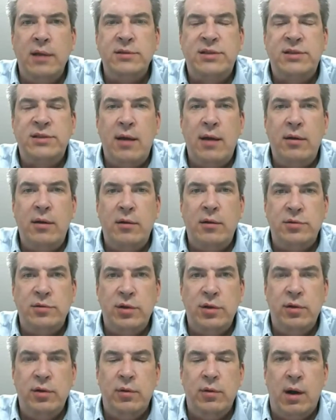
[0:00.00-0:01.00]
and Scott knows
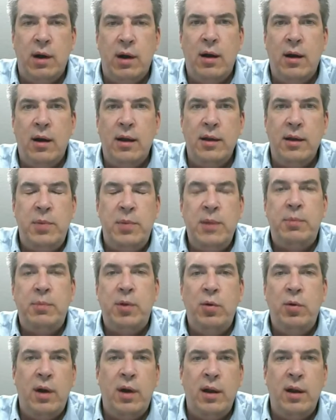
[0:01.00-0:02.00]
who you are, and the
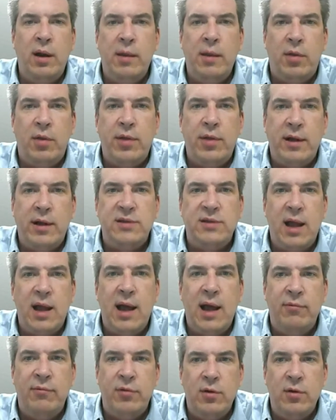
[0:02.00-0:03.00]
people who are at HypnoThoughts
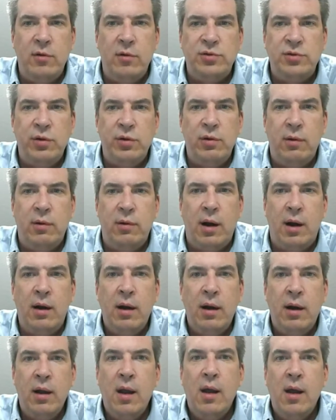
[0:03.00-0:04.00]
Live knows who you
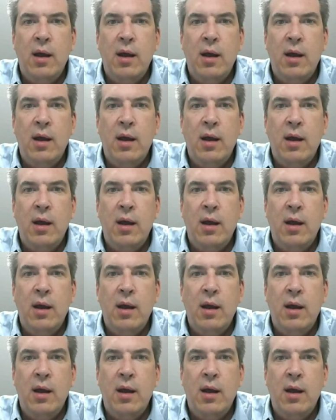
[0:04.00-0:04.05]
are.